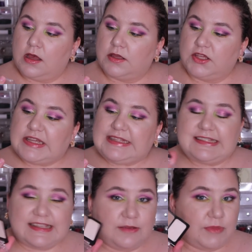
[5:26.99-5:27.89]
You can
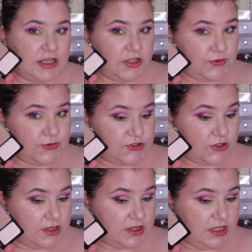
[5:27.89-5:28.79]
see my use
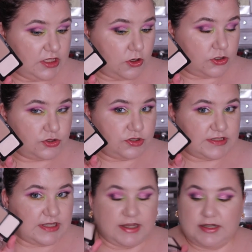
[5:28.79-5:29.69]
on the contour
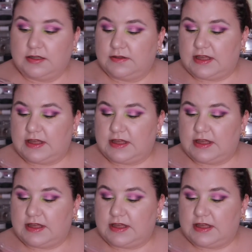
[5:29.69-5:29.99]
side.